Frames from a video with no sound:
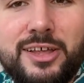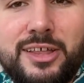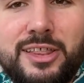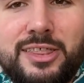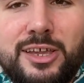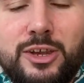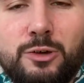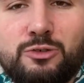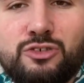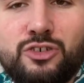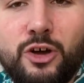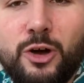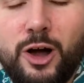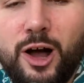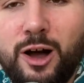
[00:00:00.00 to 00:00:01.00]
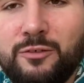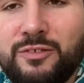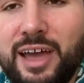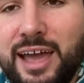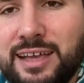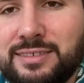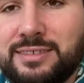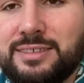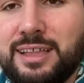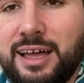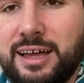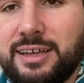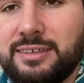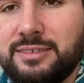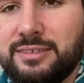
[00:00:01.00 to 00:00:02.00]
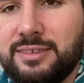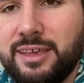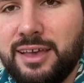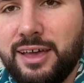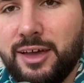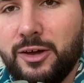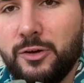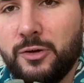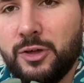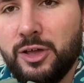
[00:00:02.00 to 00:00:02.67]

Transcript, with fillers: they don't show off as nice uh,